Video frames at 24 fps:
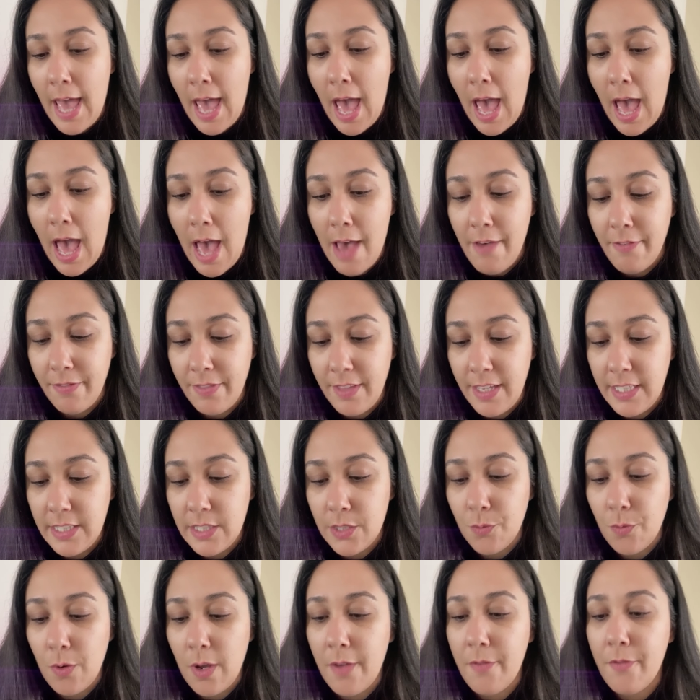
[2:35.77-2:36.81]
have this
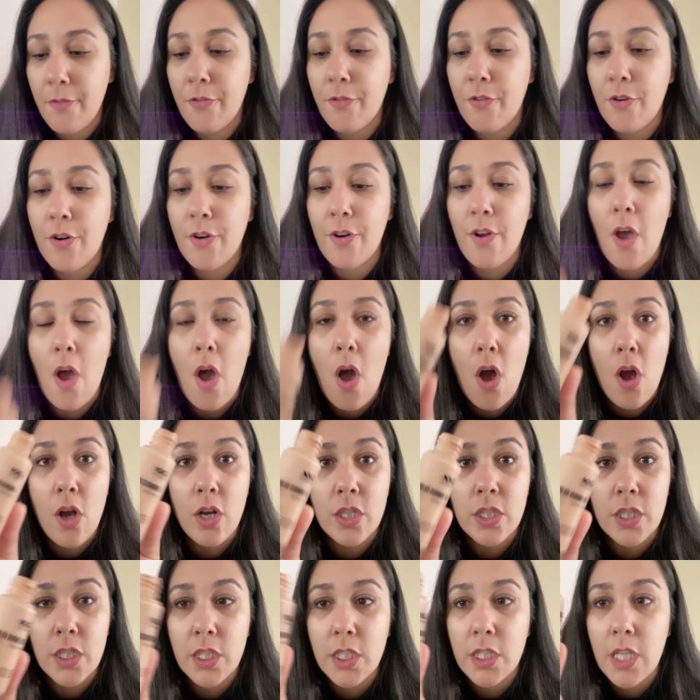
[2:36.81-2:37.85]
one from
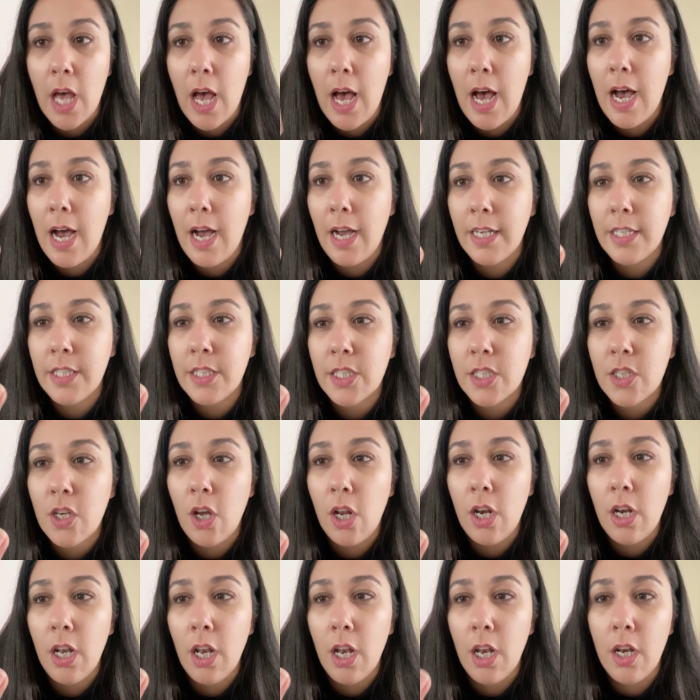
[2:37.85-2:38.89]
Ux. It's
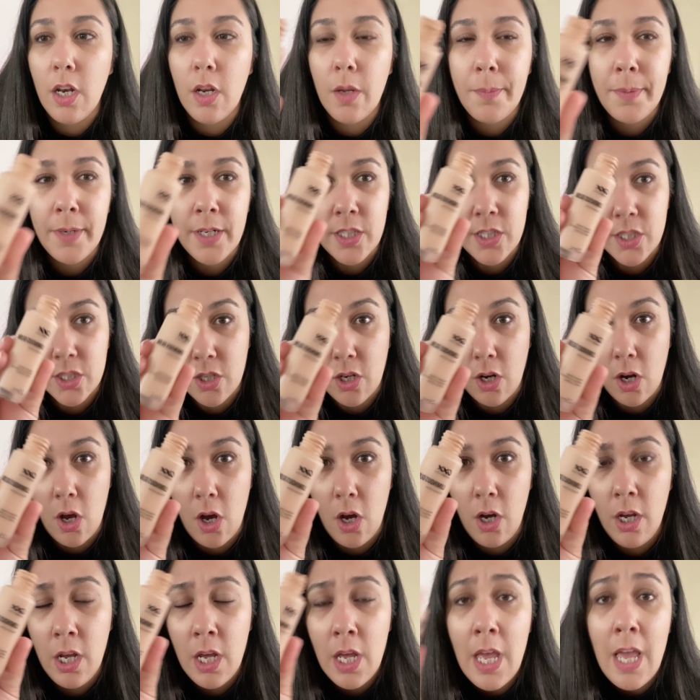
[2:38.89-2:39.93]
called Luminous
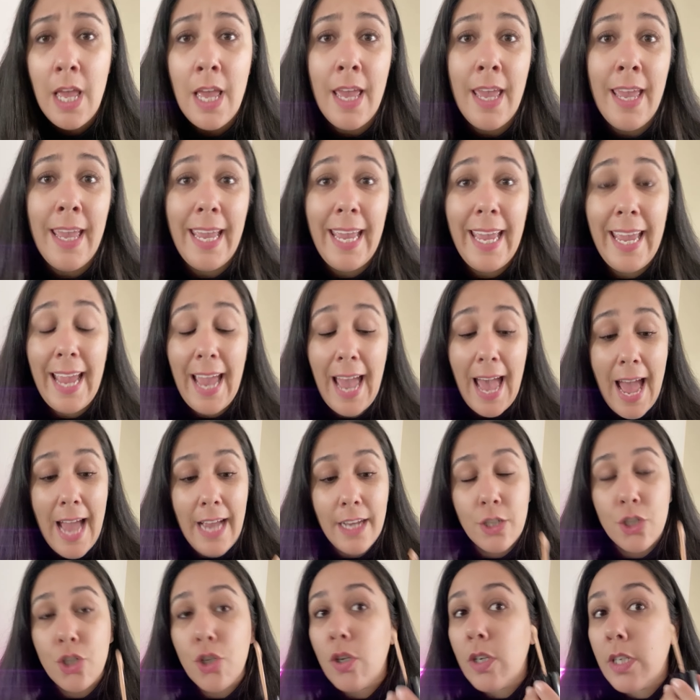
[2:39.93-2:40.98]
Glow. It
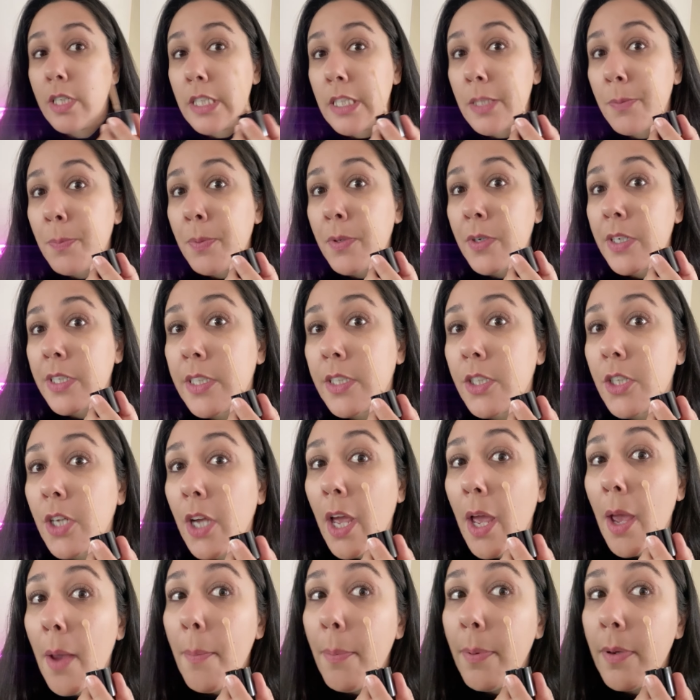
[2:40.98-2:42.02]
actually is pretty
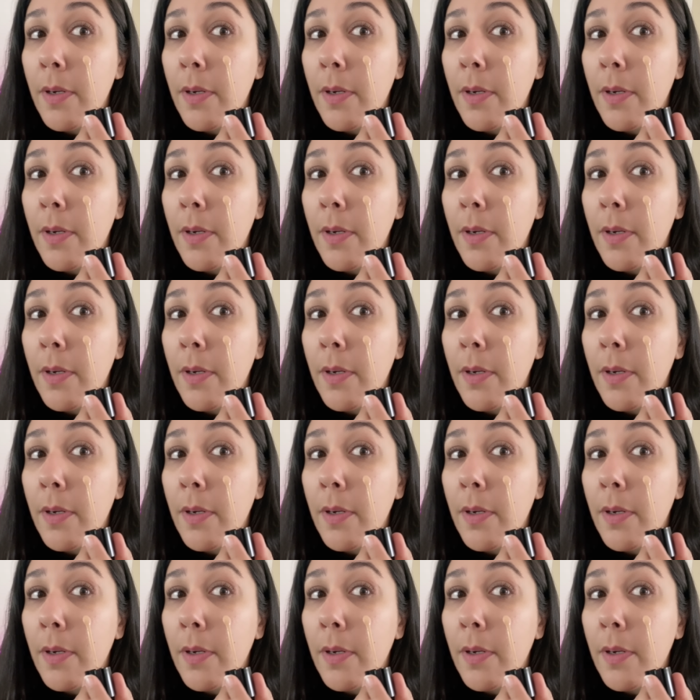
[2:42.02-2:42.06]
cheap,